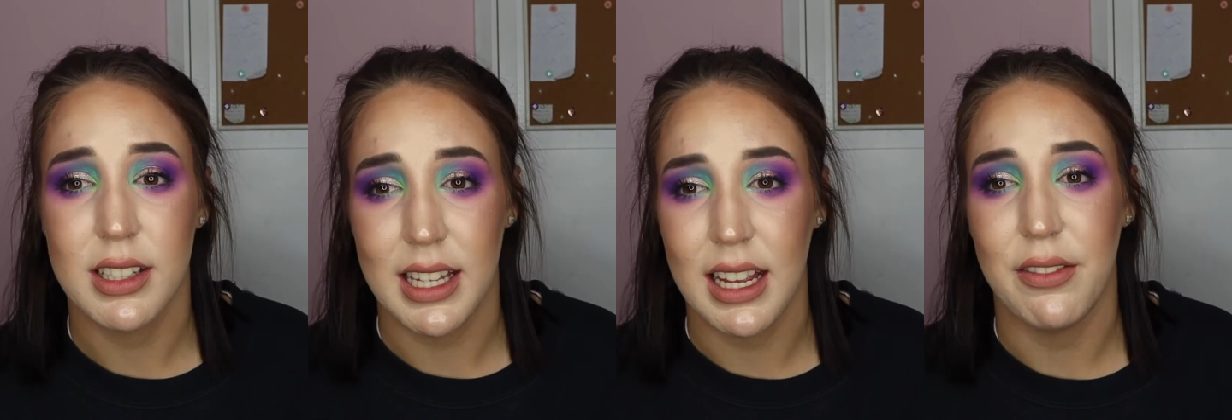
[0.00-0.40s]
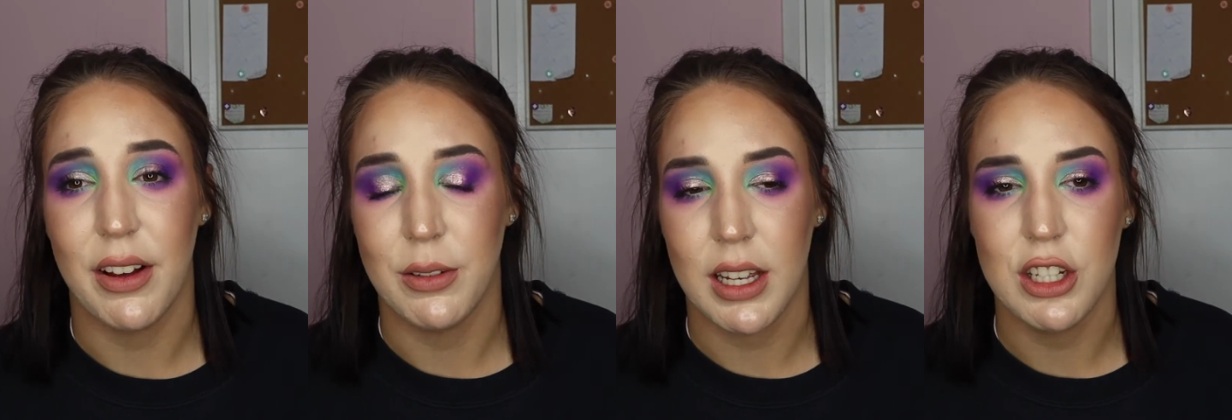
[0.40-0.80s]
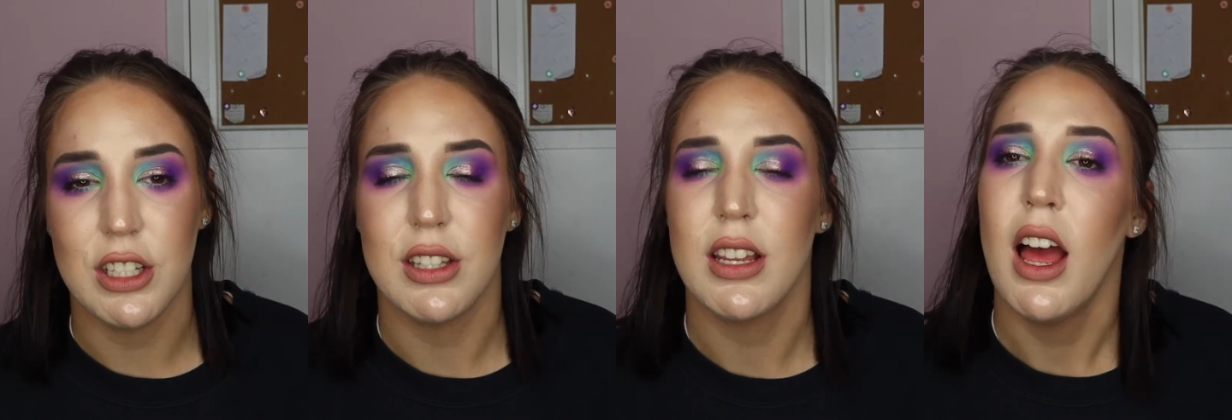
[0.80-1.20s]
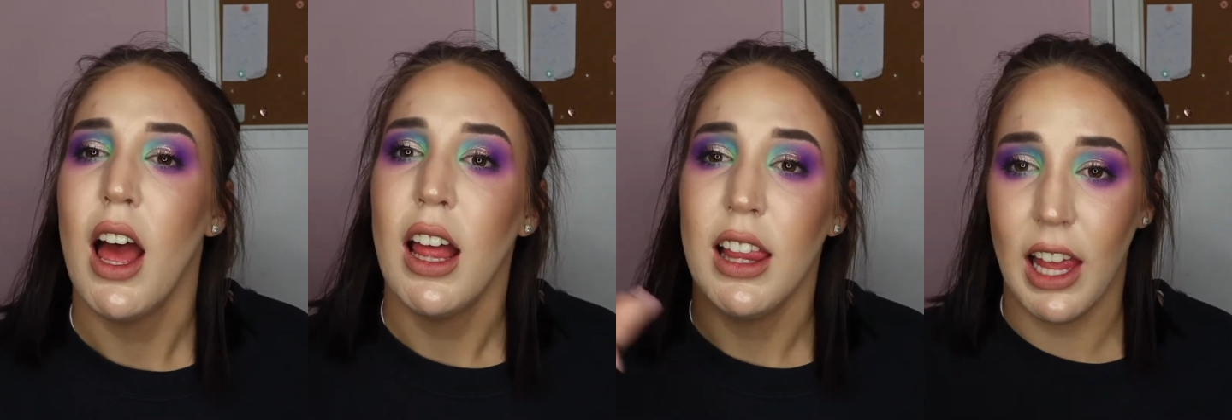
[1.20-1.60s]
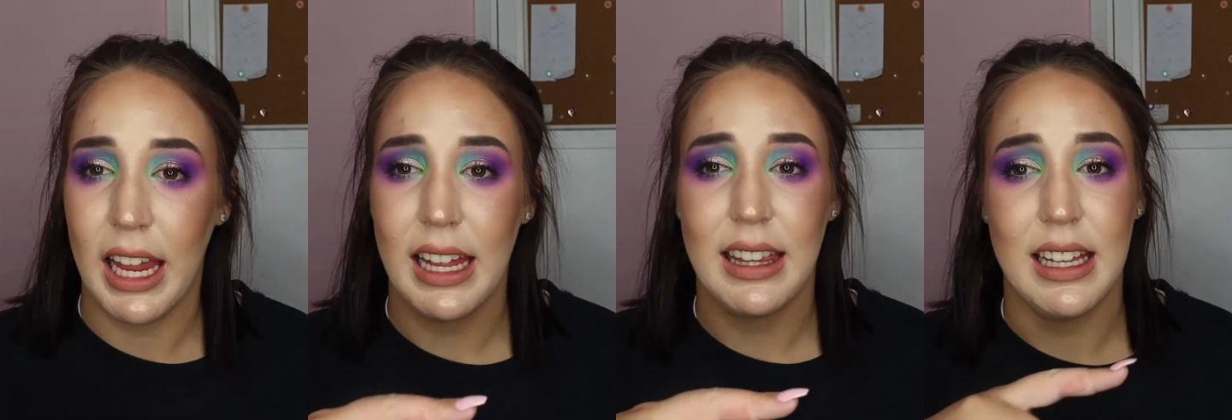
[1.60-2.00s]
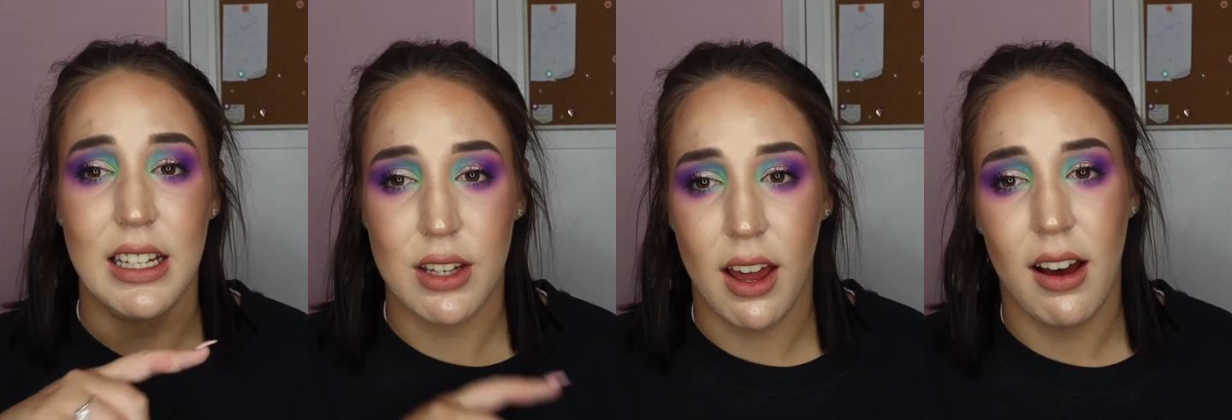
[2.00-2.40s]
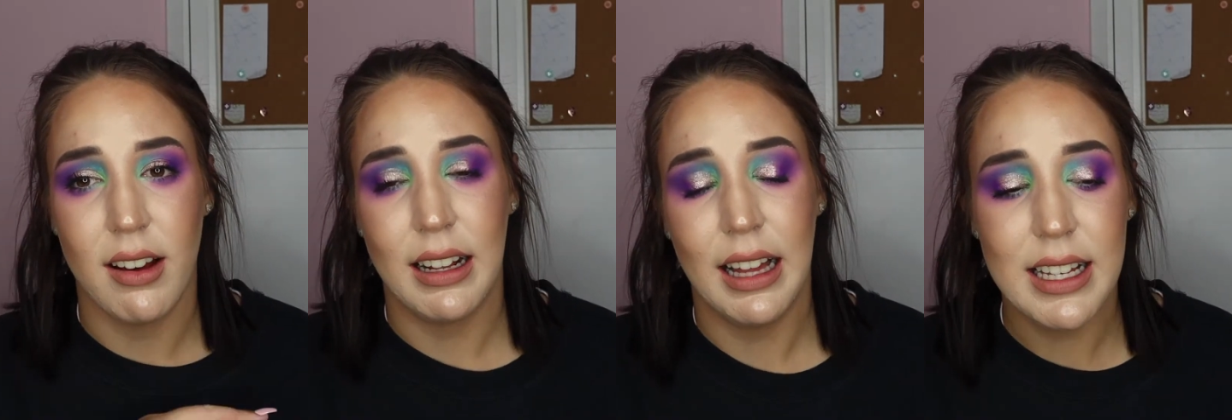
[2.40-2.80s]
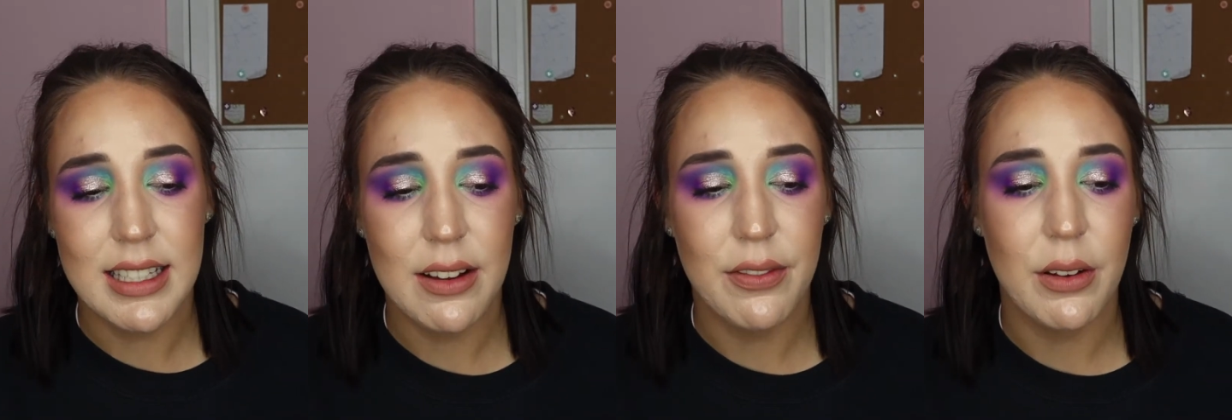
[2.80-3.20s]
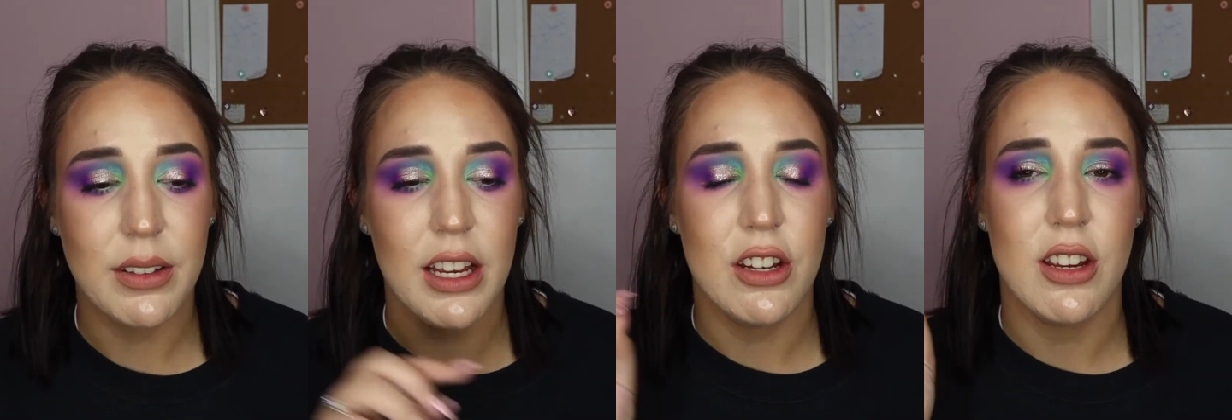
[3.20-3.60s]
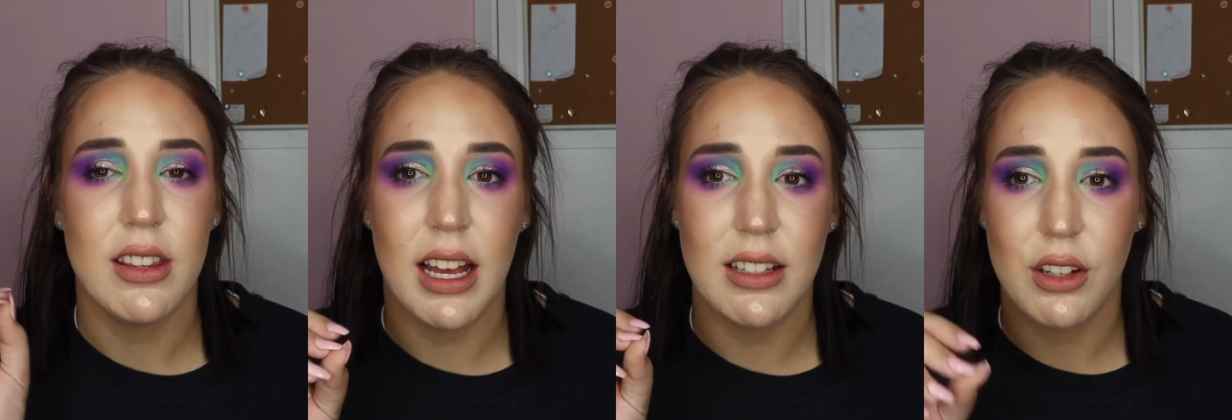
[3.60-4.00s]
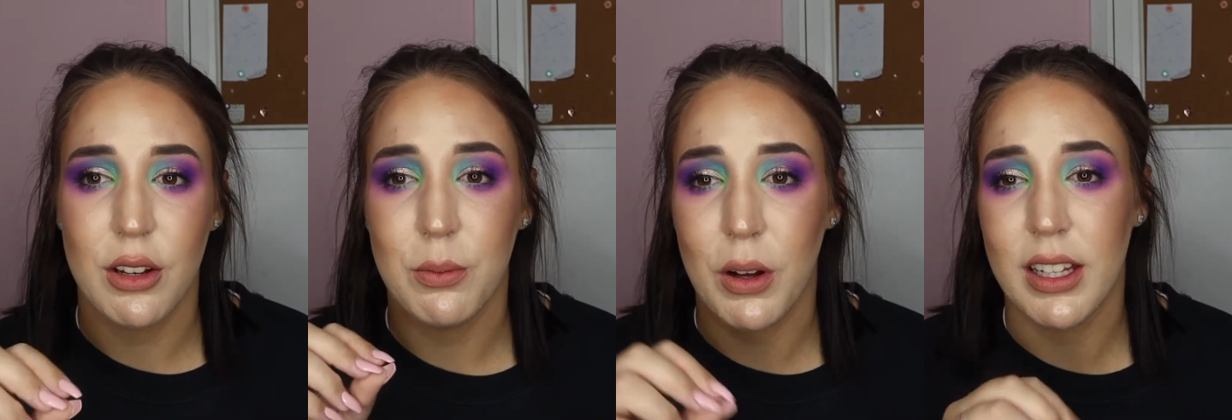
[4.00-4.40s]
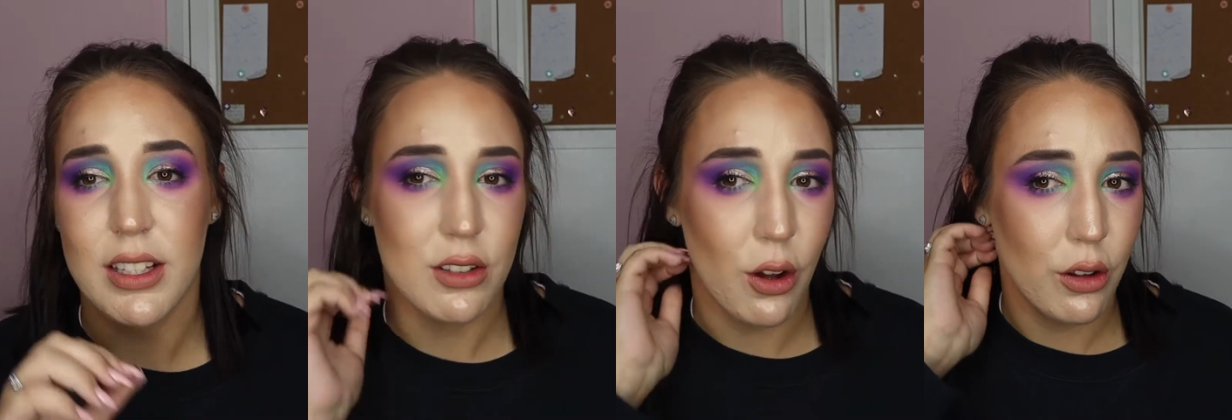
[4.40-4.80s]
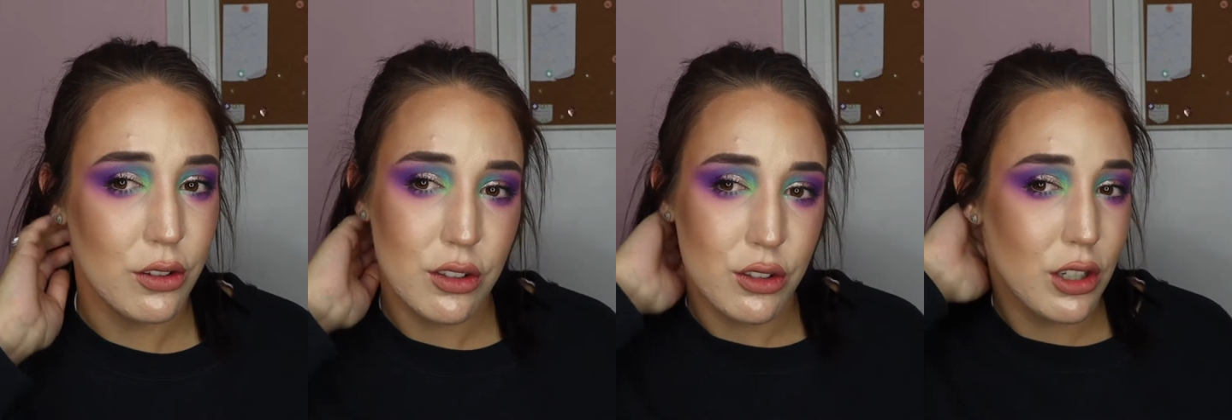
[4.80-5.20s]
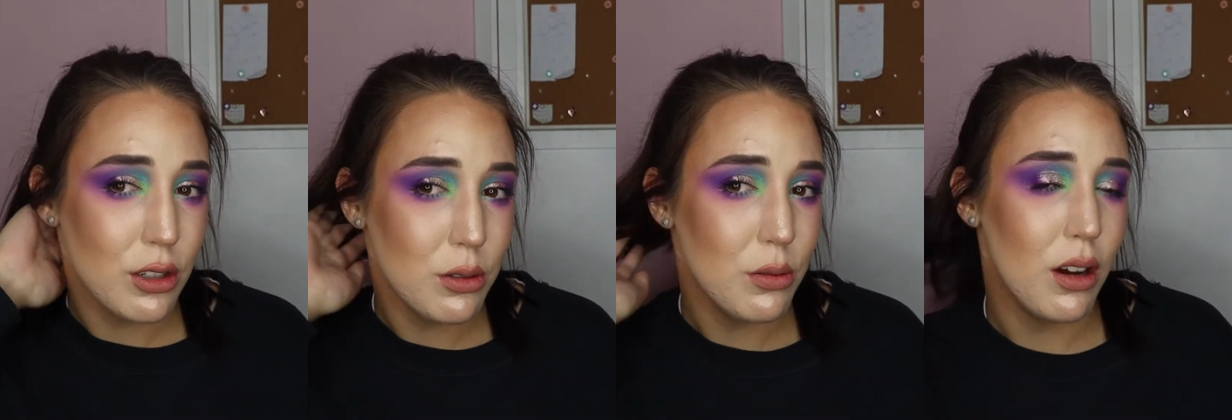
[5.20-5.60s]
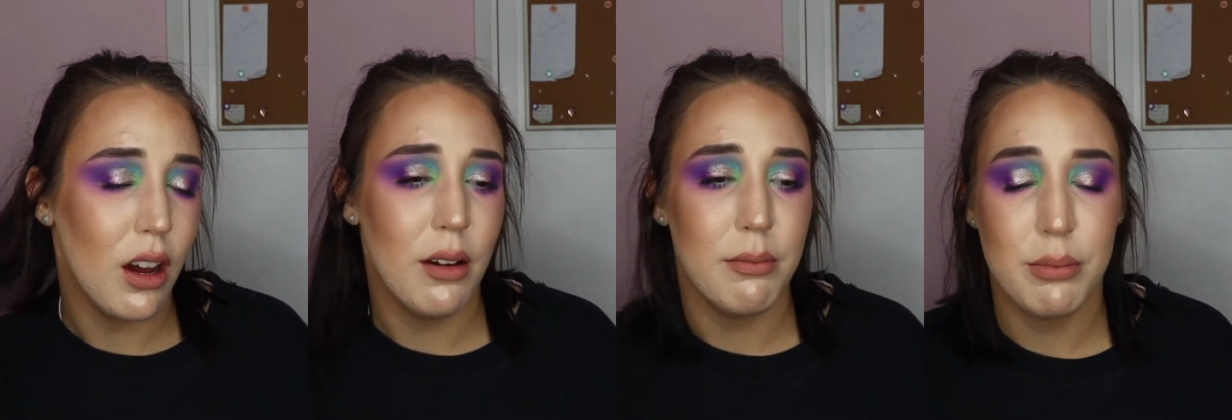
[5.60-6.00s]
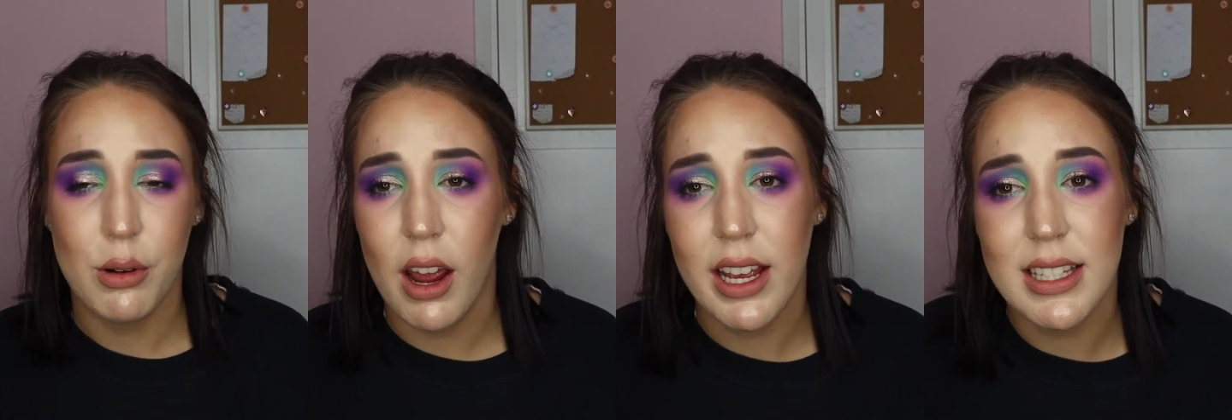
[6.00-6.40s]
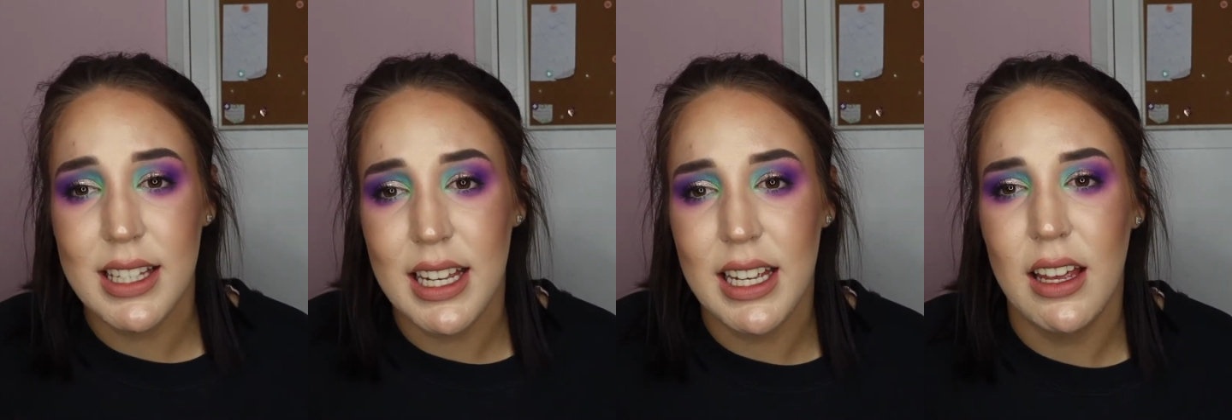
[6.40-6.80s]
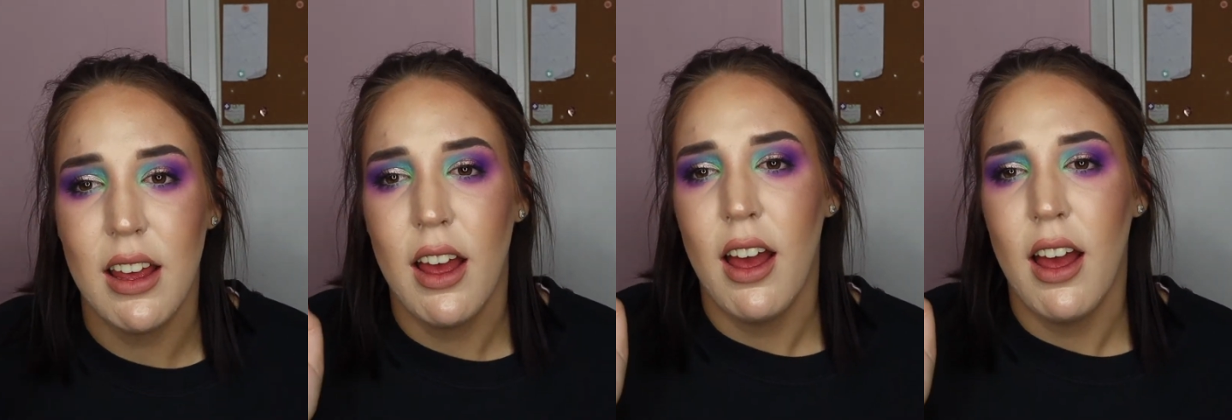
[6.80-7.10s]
stick foundations, like the Tarte Clay Stick Foundation. That is a good one that's not too pricey.